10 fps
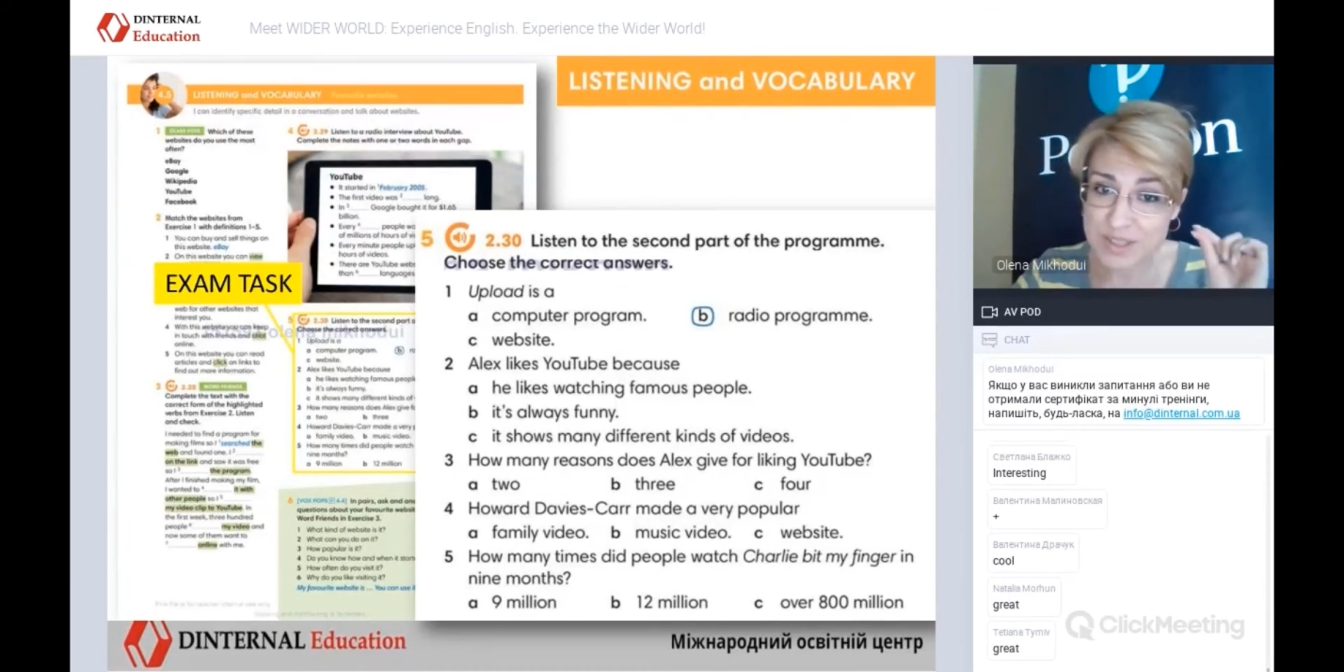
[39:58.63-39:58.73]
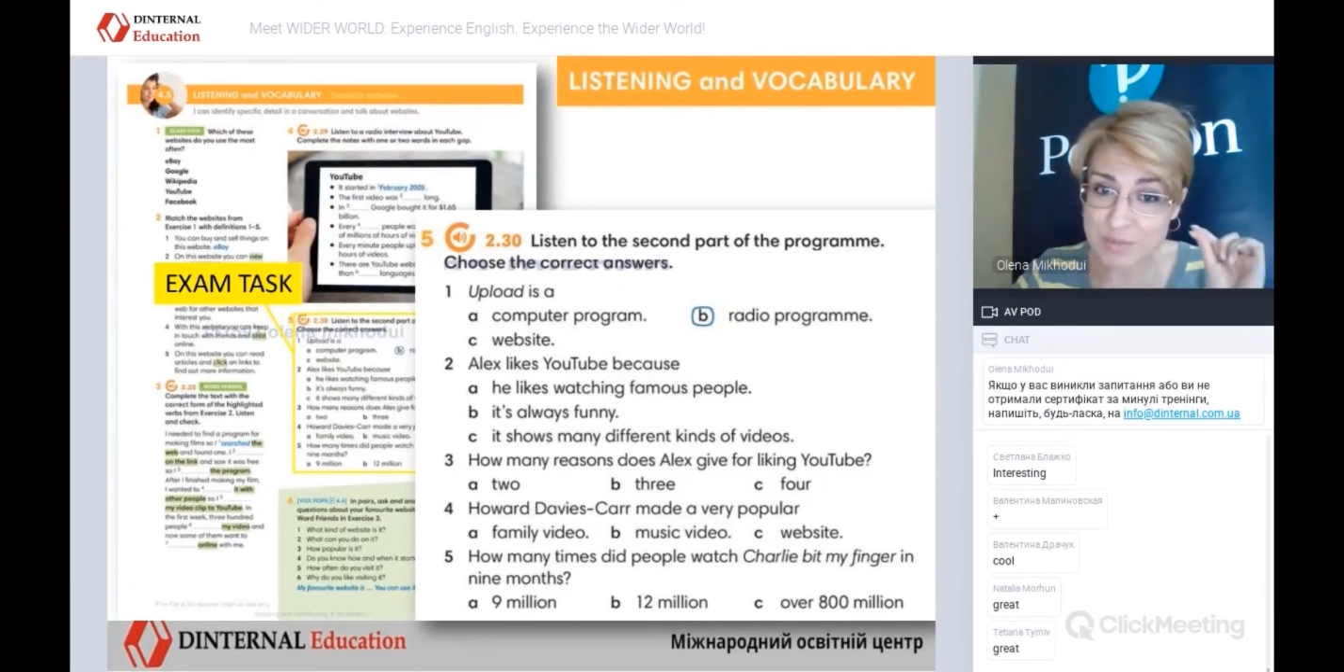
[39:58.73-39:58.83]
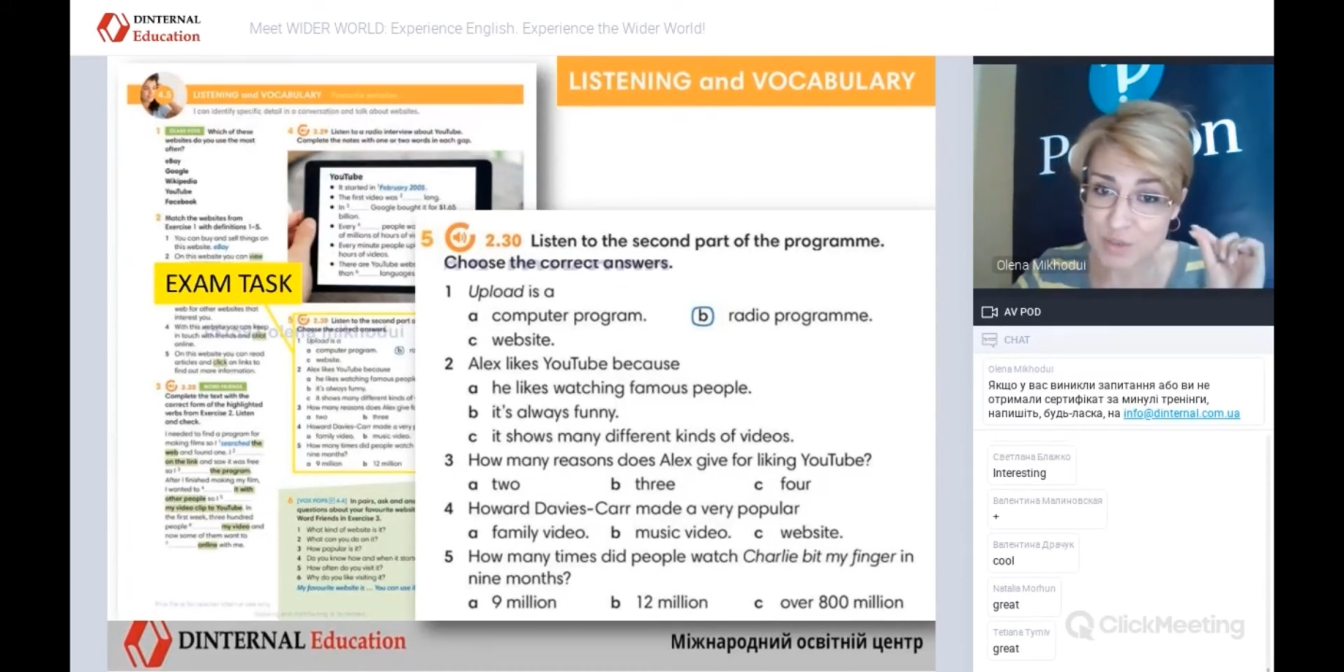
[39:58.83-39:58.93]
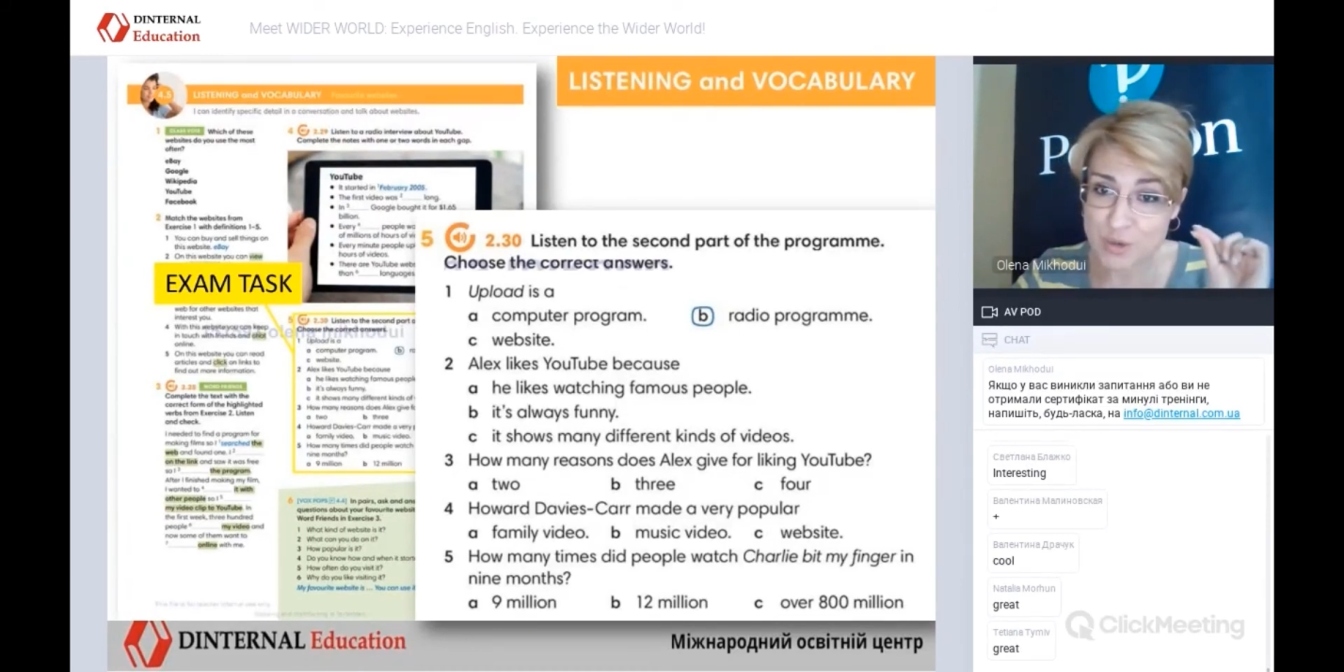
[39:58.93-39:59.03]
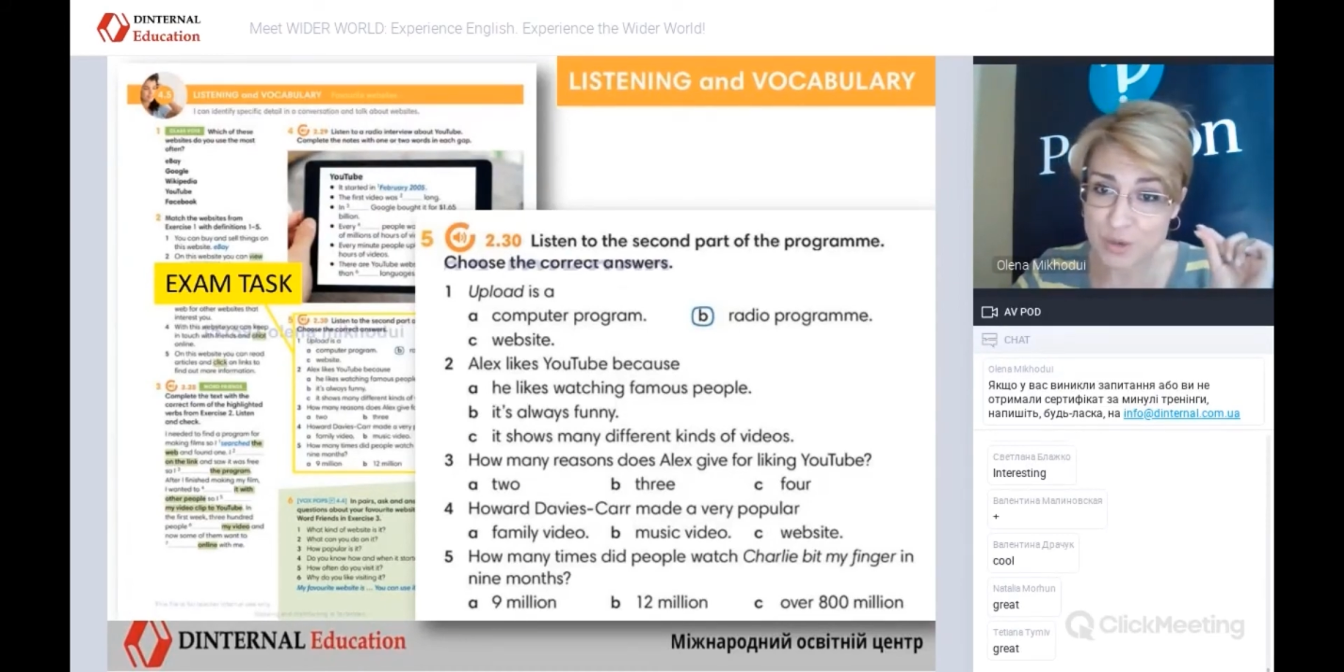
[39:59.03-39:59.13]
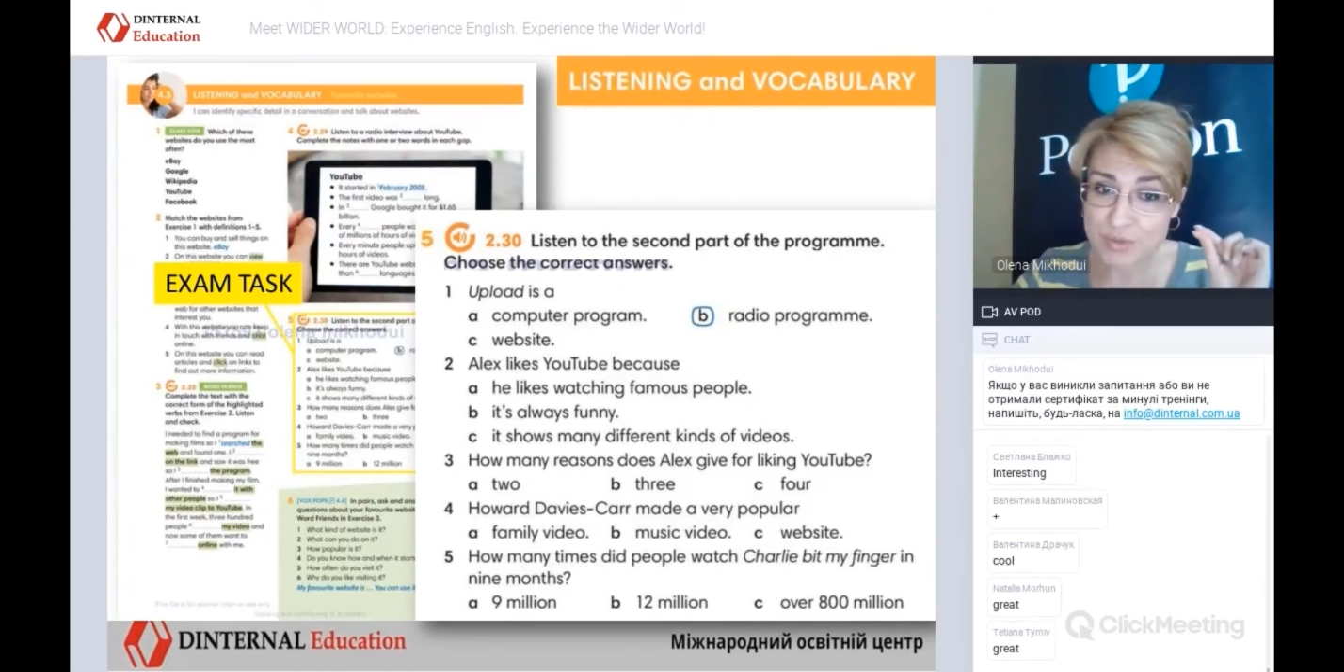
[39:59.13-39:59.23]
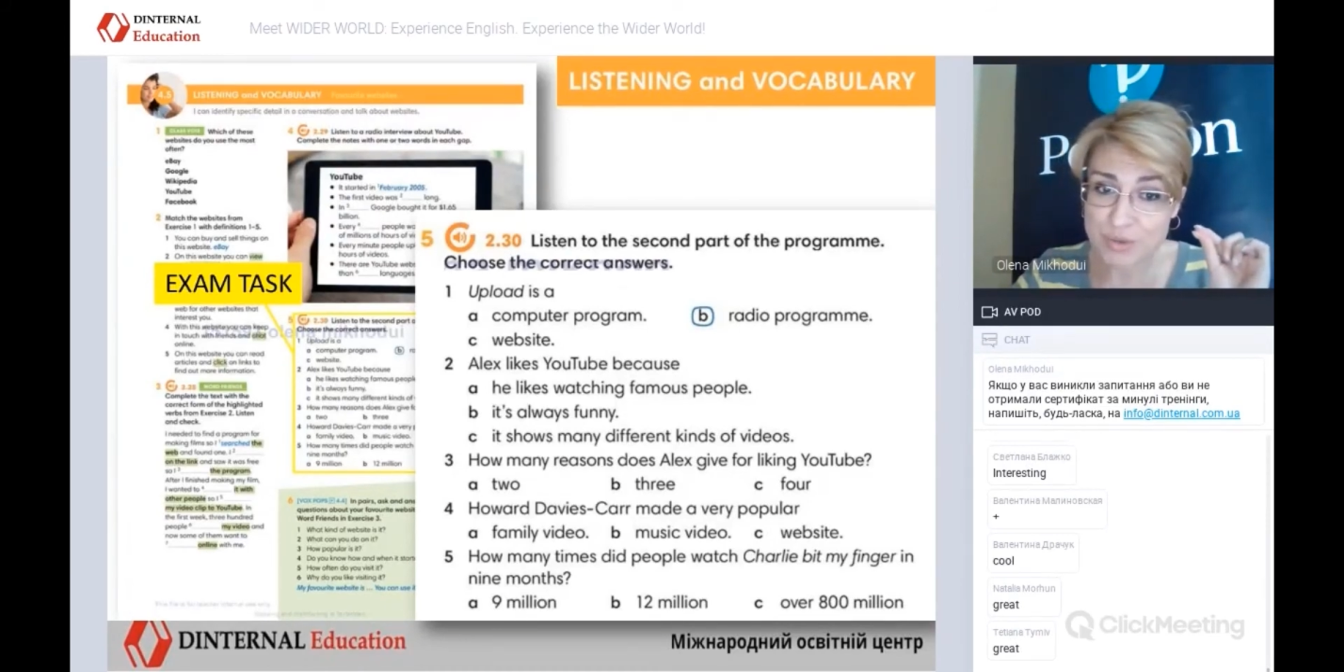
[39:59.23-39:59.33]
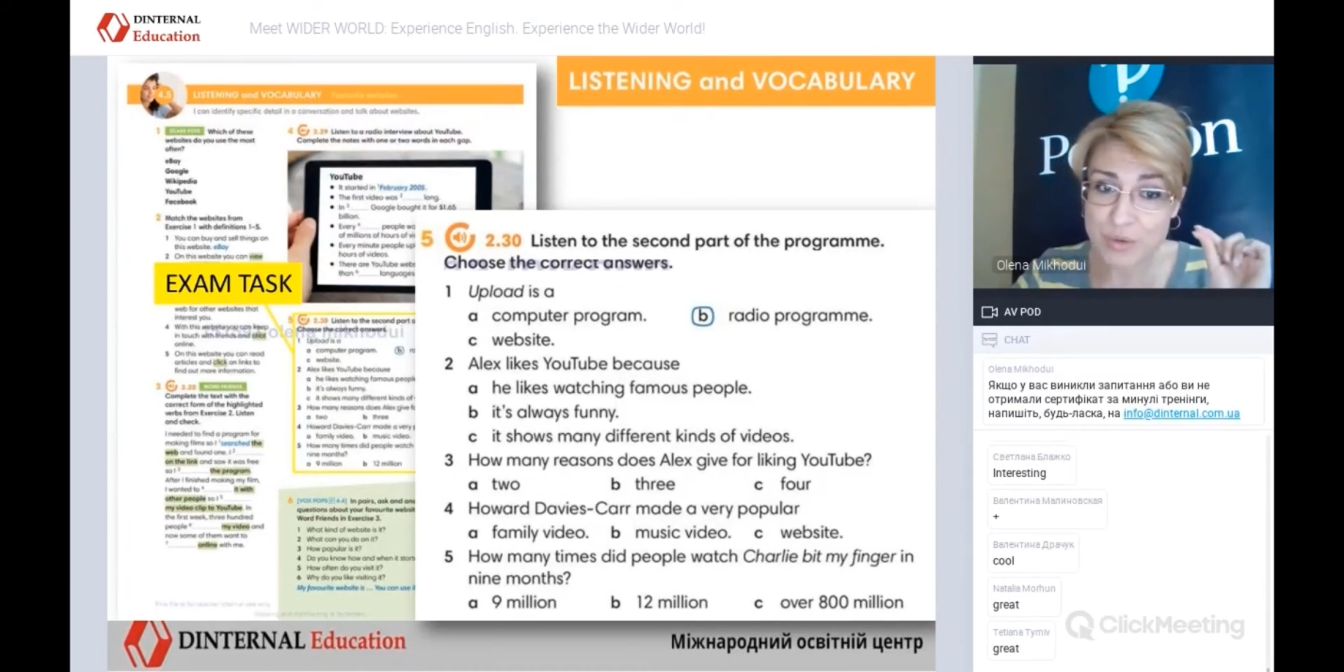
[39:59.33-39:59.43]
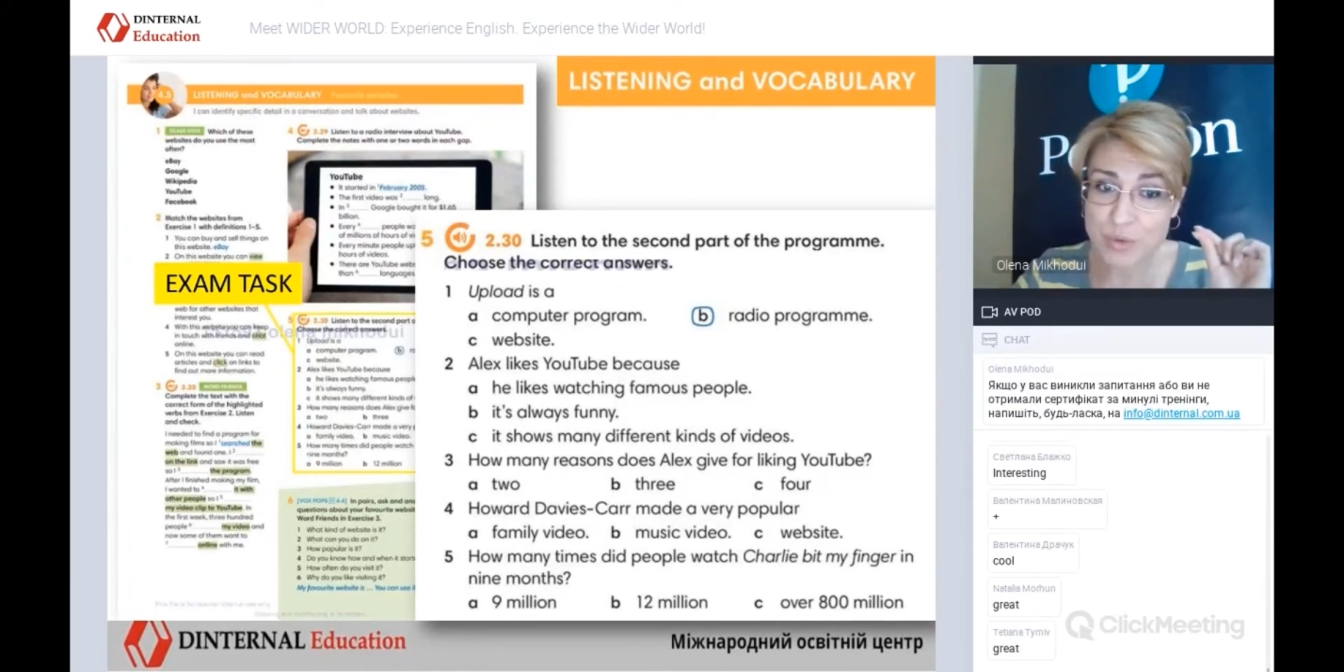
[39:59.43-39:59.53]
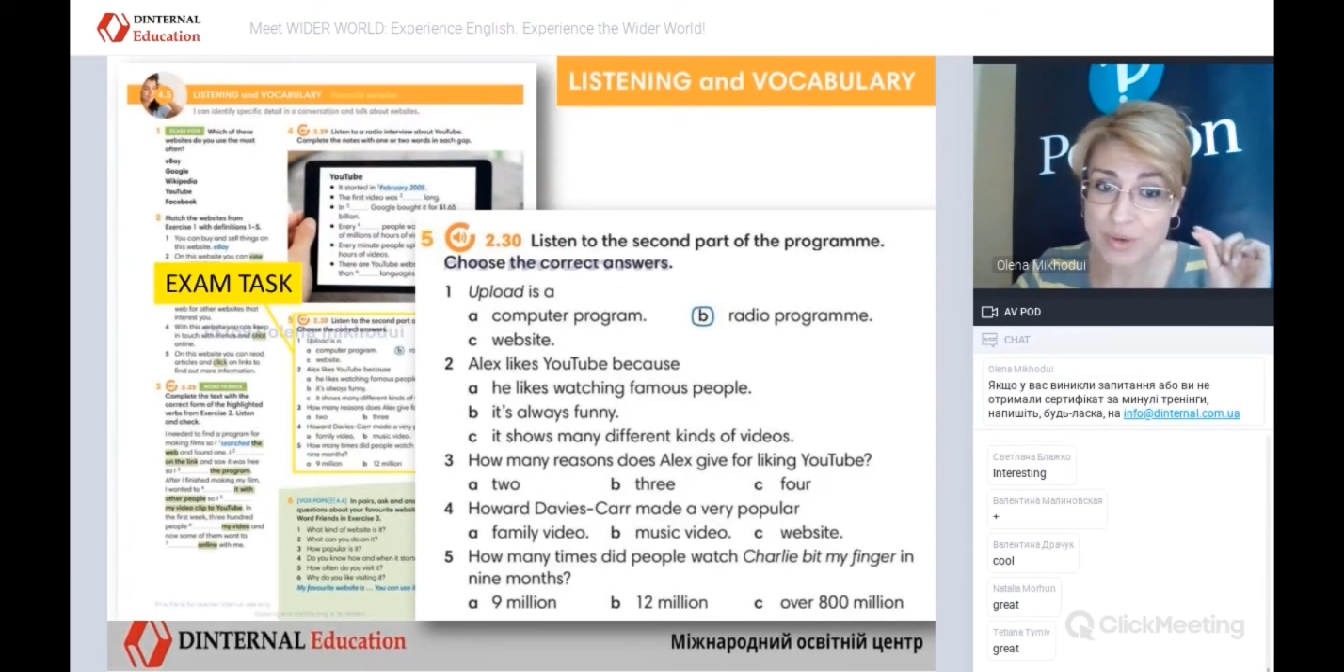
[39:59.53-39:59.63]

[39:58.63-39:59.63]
some short